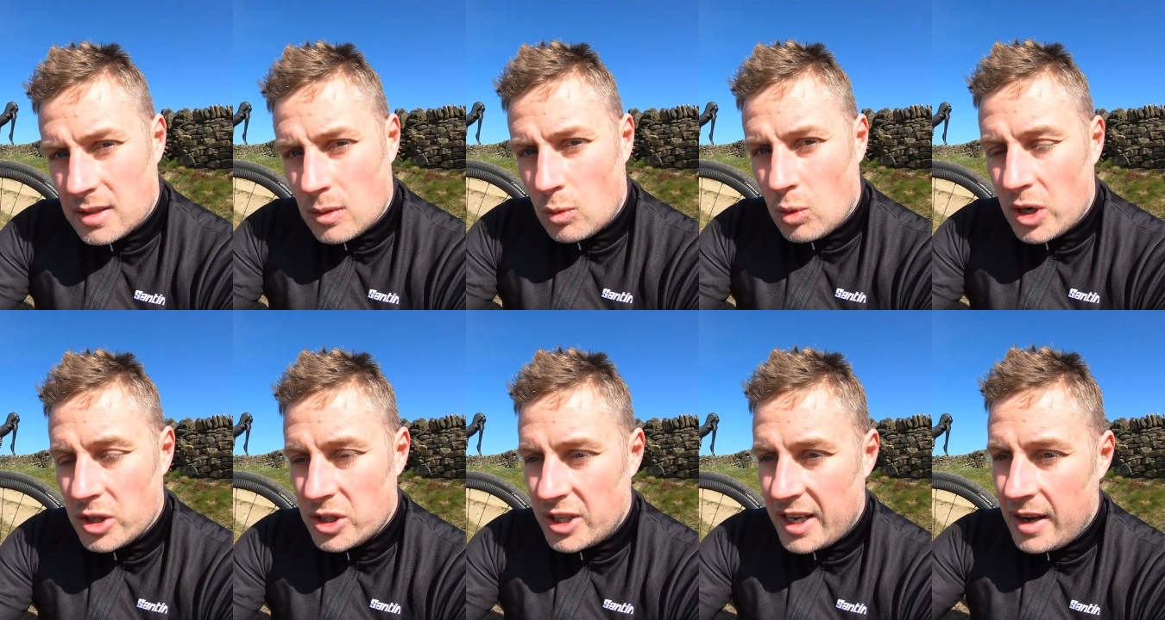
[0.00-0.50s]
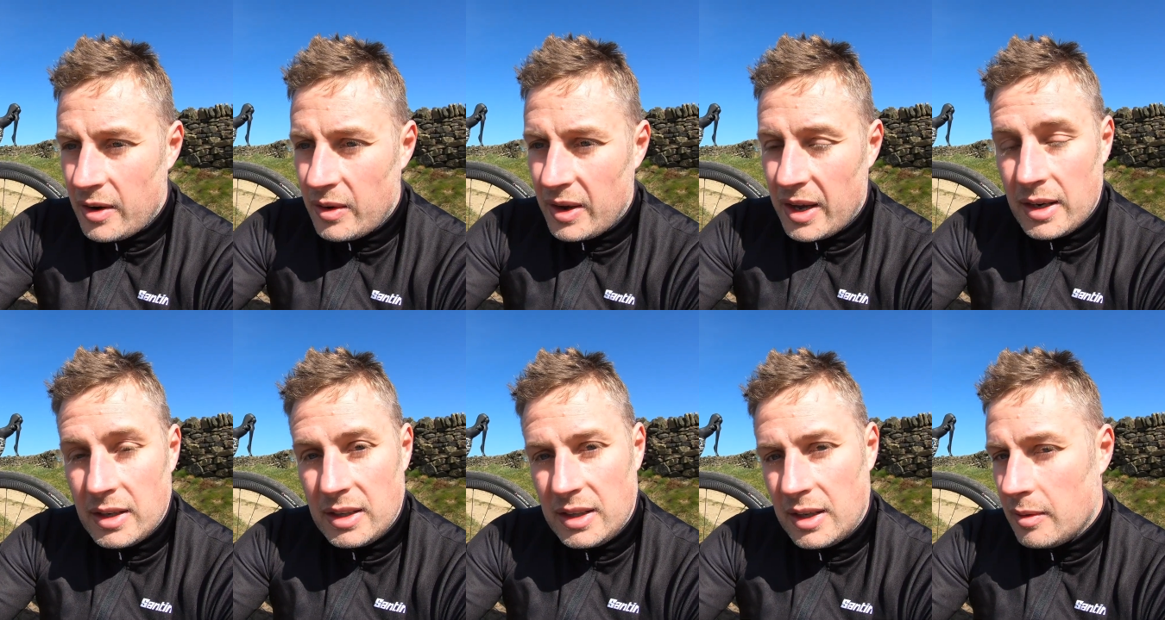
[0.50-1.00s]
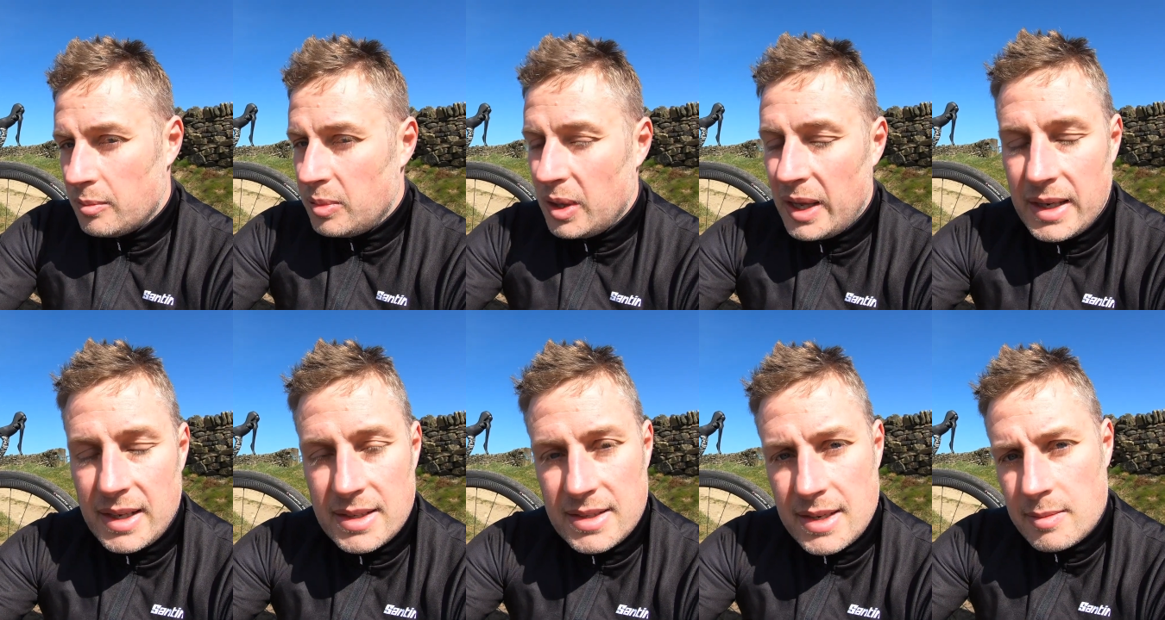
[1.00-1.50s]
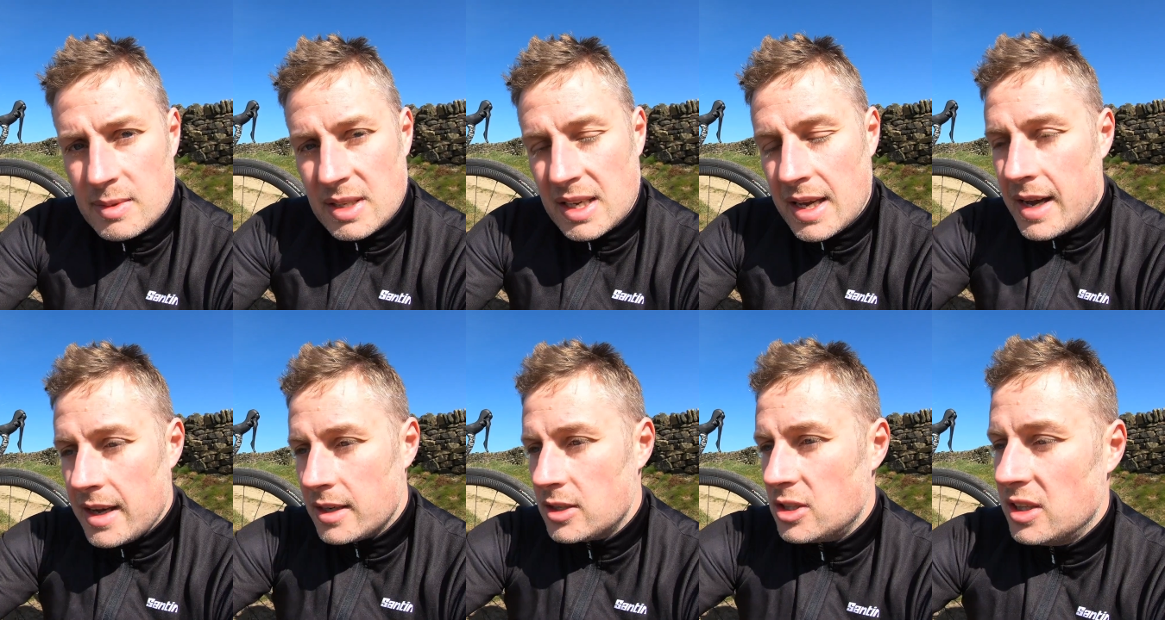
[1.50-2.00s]
to wash out, and you have plenty of time to
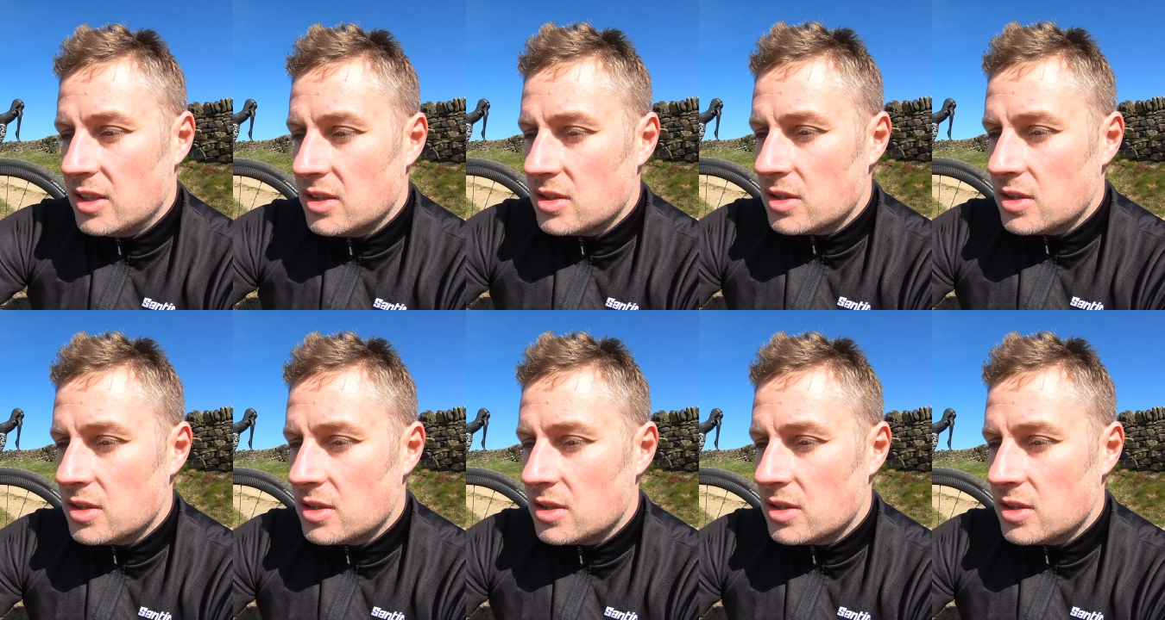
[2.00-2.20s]
catch it.